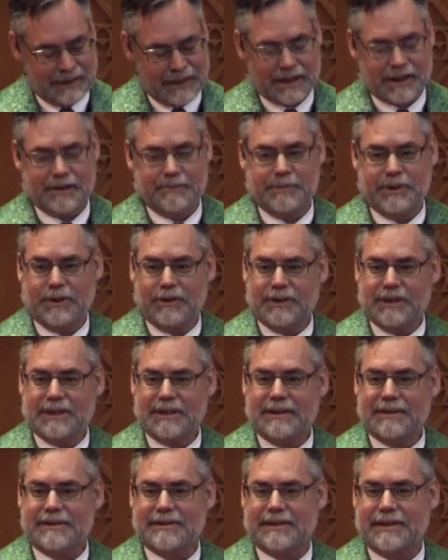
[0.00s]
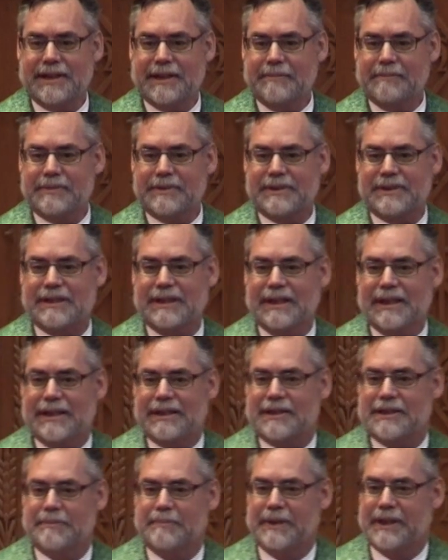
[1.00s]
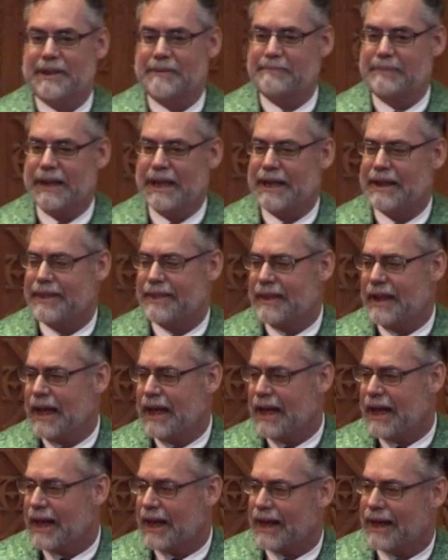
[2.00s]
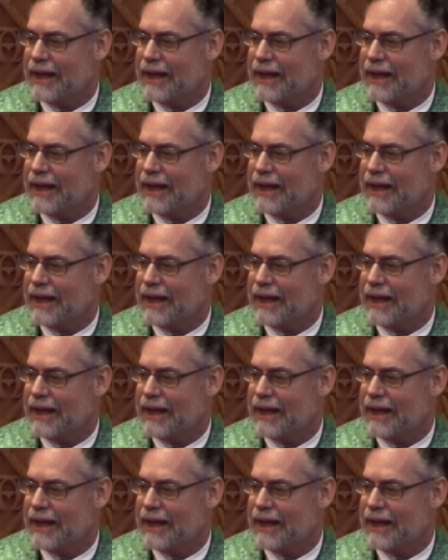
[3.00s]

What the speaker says: Communion seems to be a big thing